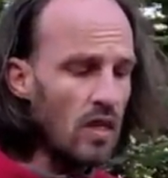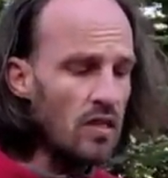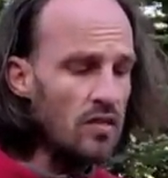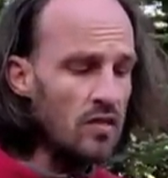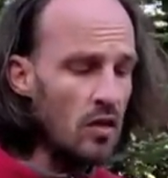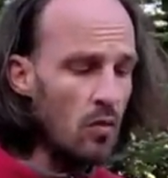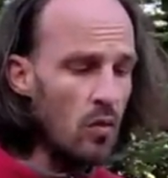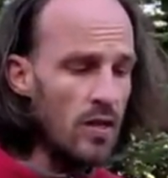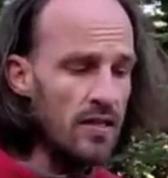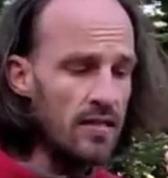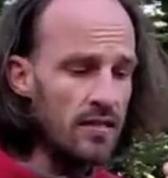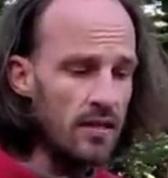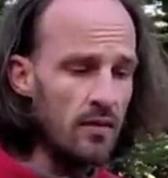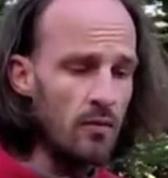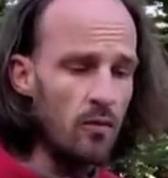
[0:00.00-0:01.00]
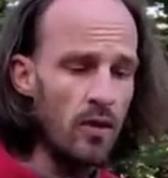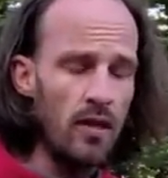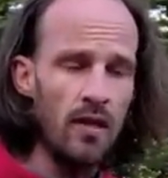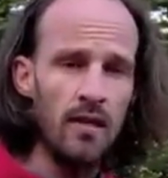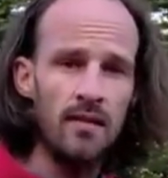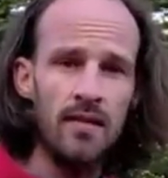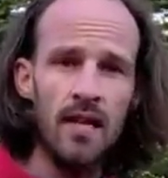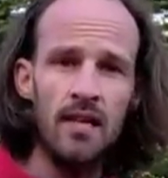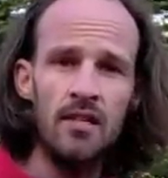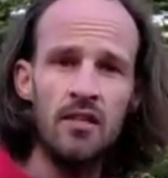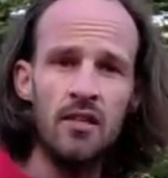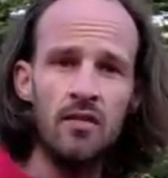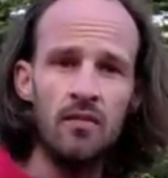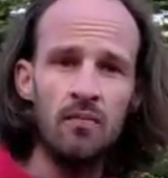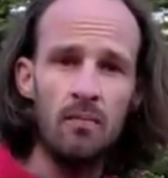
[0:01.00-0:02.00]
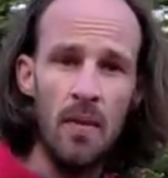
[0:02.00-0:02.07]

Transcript: So we sit with the intention of